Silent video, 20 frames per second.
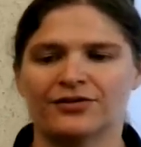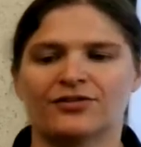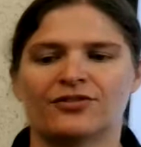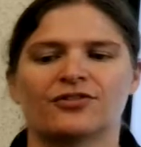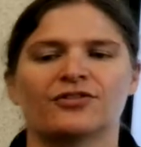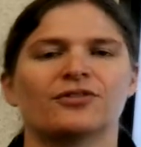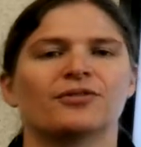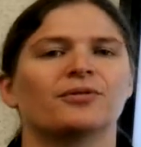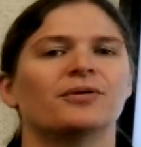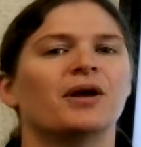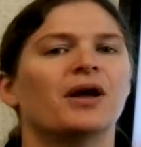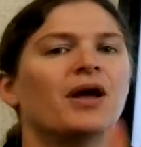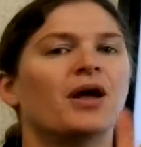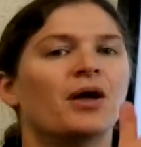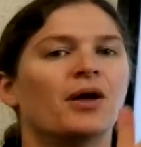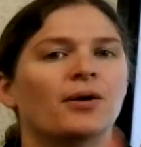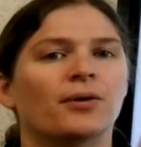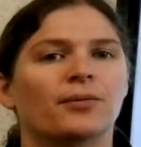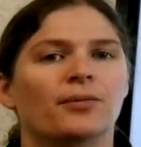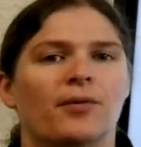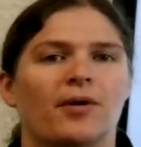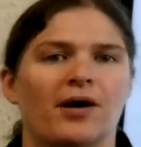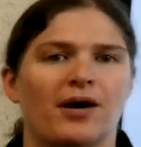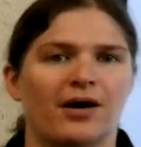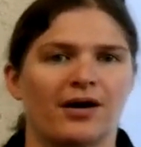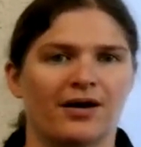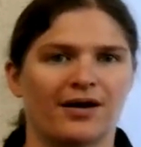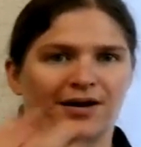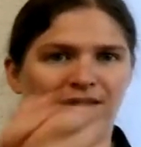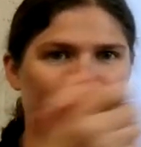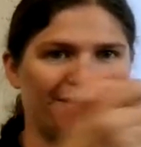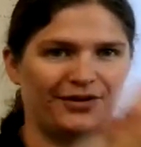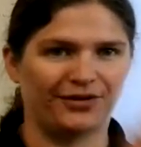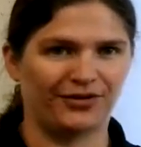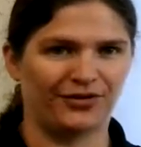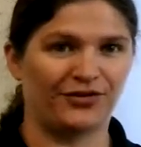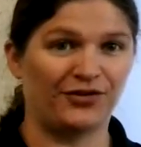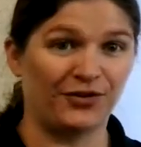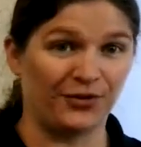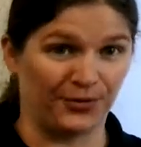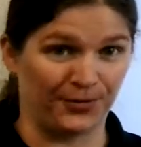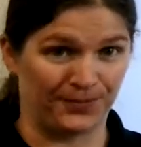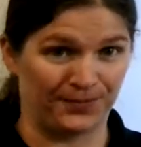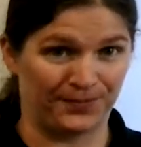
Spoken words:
2, 1, 2.